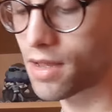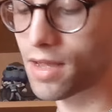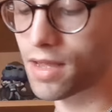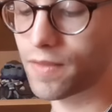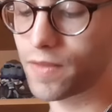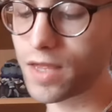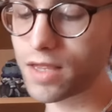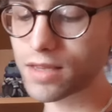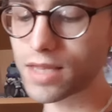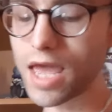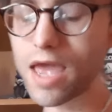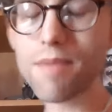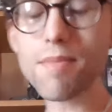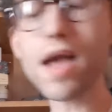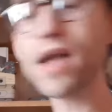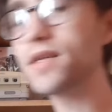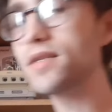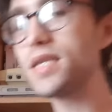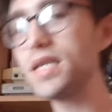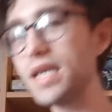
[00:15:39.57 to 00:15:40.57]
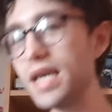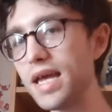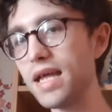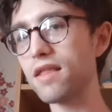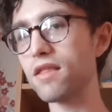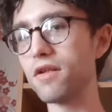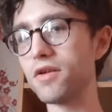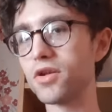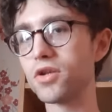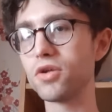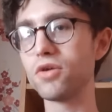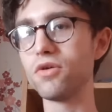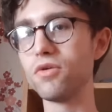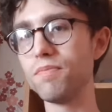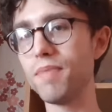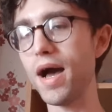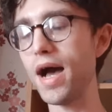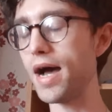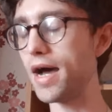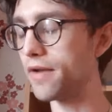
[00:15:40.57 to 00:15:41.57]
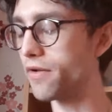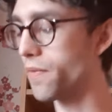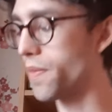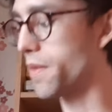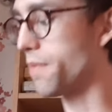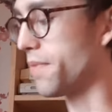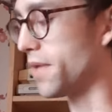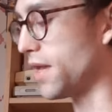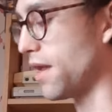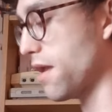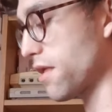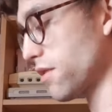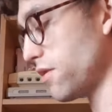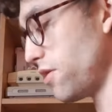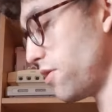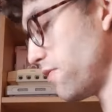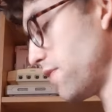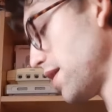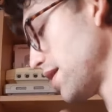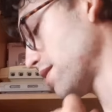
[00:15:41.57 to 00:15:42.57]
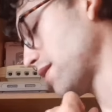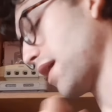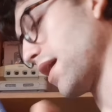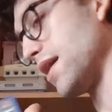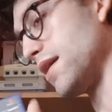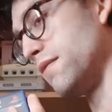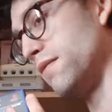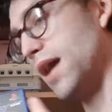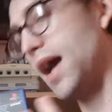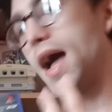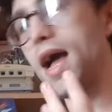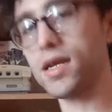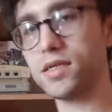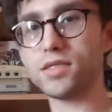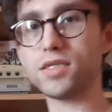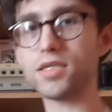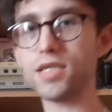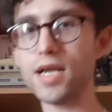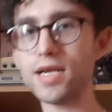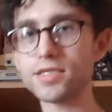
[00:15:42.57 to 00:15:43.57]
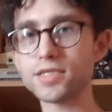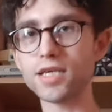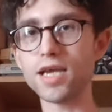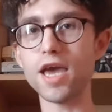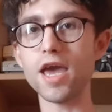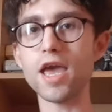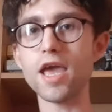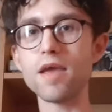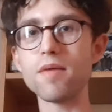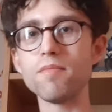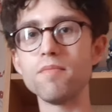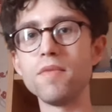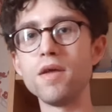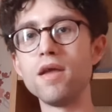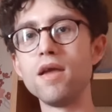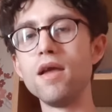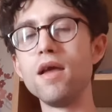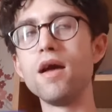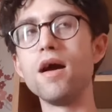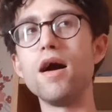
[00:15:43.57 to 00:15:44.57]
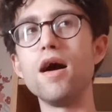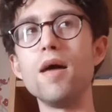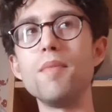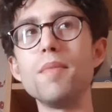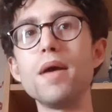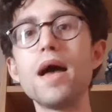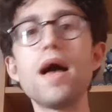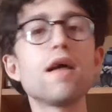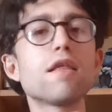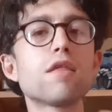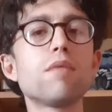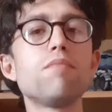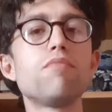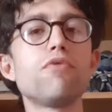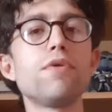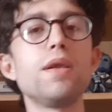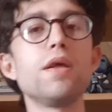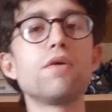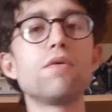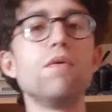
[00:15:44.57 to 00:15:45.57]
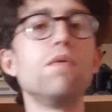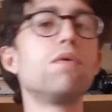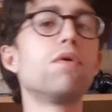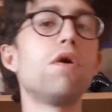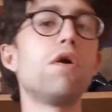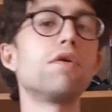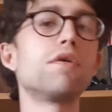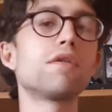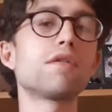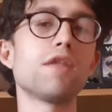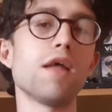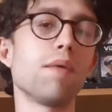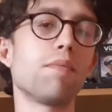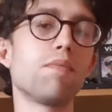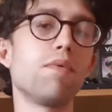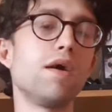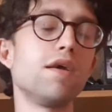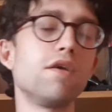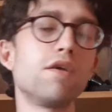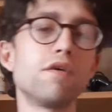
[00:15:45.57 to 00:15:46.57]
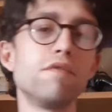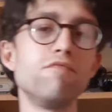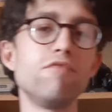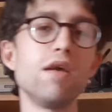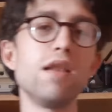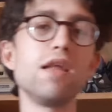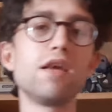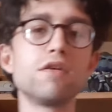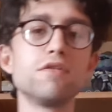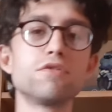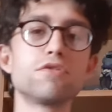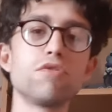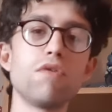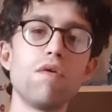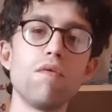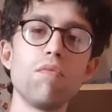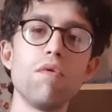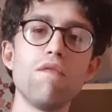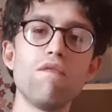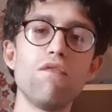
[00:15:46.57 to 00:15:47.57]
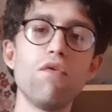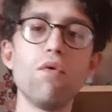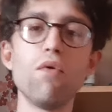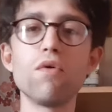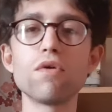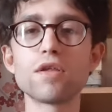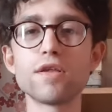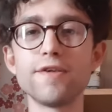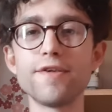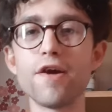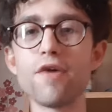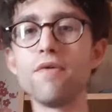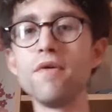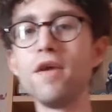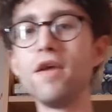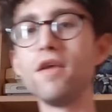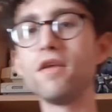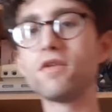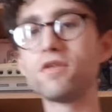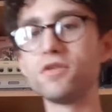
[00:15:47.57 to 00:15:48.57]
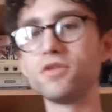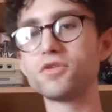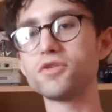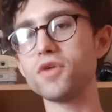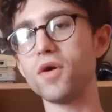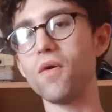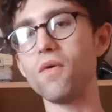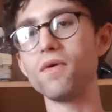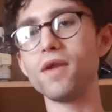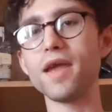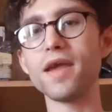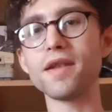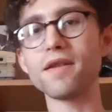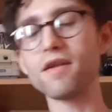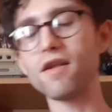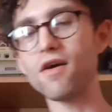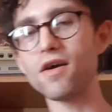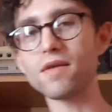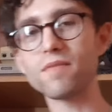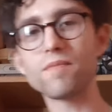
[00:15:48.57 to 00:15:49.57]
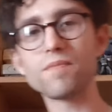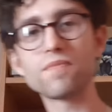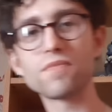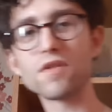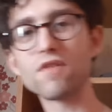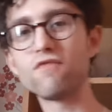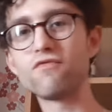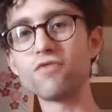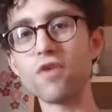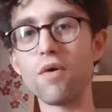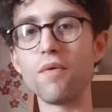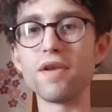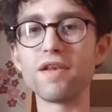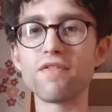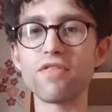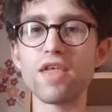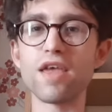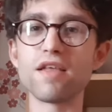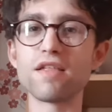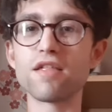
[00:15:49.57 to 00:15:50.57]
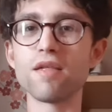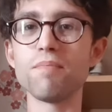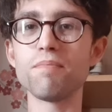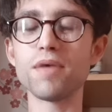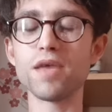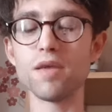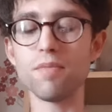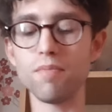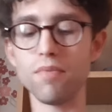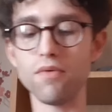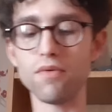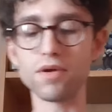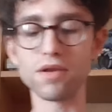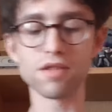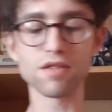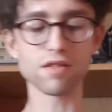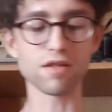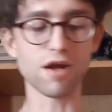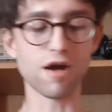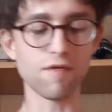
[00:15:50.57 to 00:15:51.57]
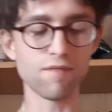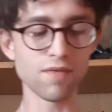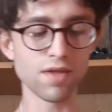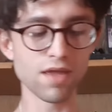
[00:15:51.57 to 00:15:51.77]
This game actually isn't too bad on the PS2. It's a hack and slash game. It has some pretty cool concept where you can really control the Force, you know, controlling, like, throwing things at people and stuff.